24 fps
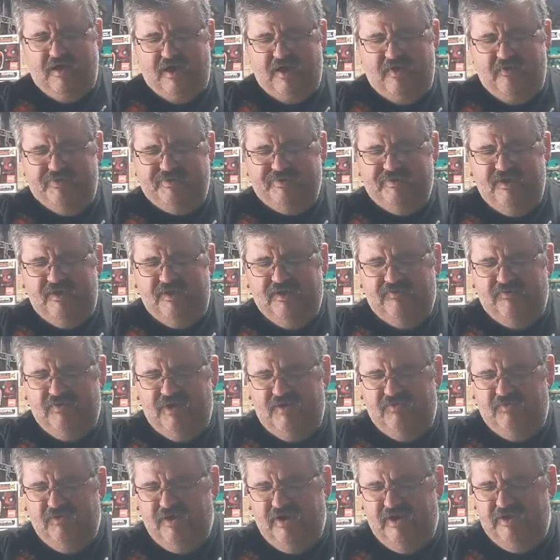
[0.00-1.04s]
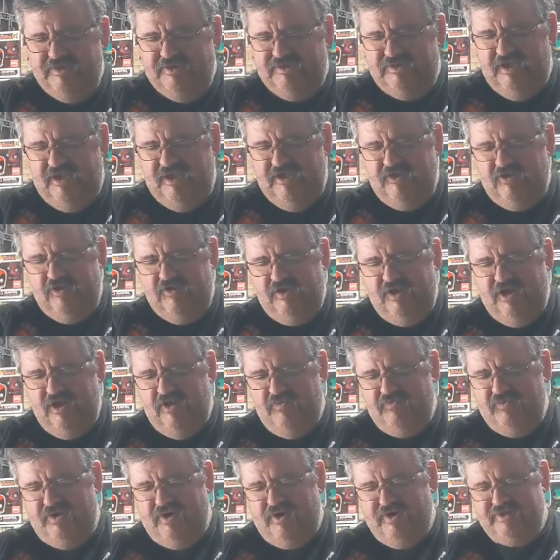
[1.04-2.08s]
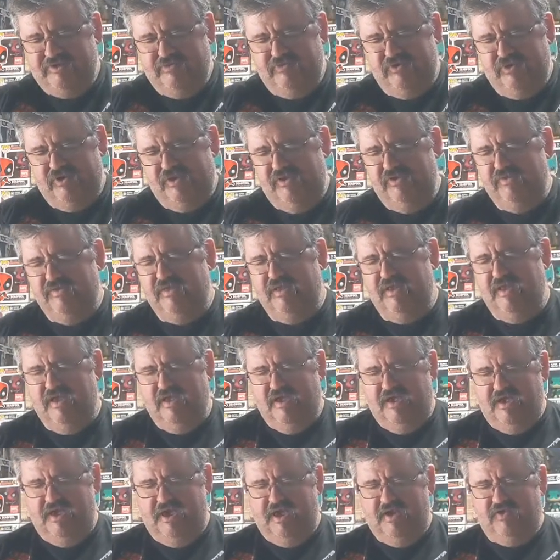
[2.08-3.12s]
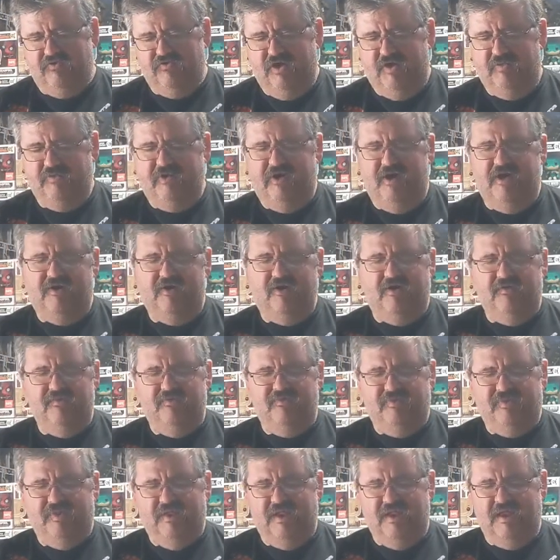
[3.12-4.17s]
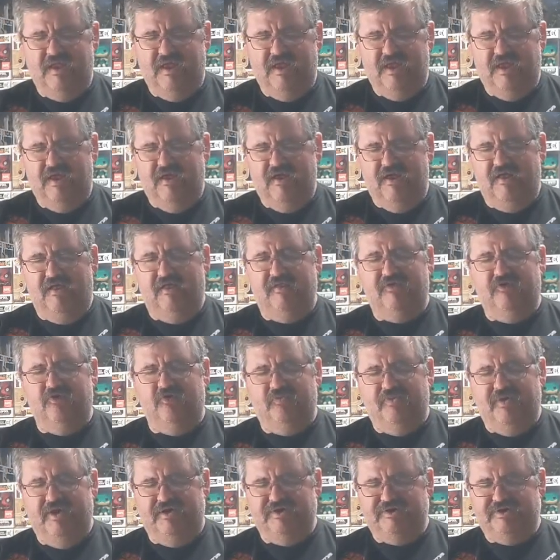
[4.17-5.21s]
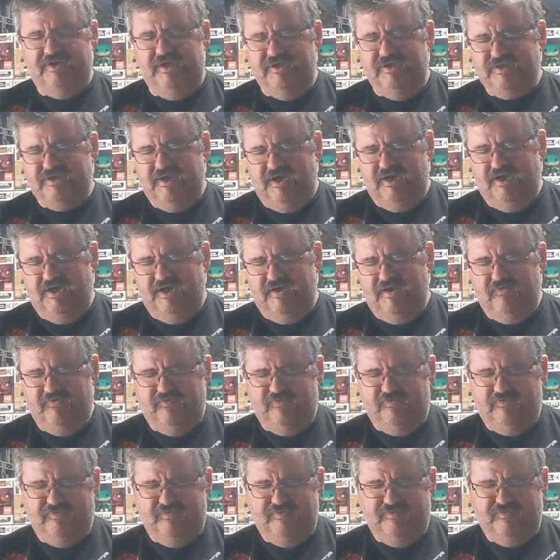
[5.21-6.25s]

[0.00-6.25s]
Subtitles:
I was thinking maybe I'd sand her down possibly and repaint her a little bit. She's kind of,